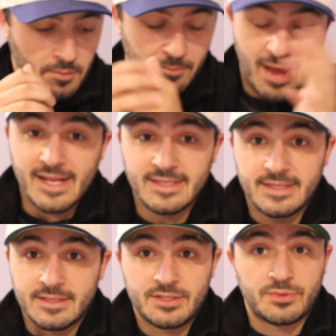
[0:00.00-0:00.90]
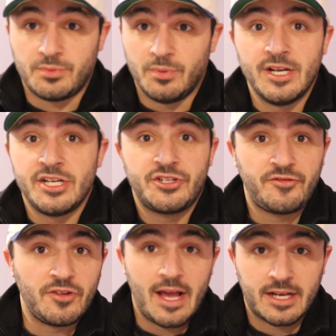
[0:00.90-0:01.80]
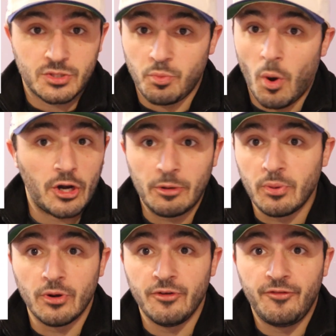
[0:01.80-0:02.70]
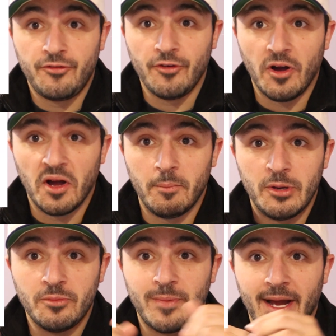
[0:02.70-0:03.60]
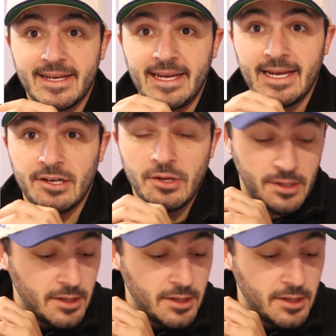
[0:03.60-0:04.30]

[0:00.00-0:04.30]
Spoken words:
men's Ridge Flex waterproof boot by Keen.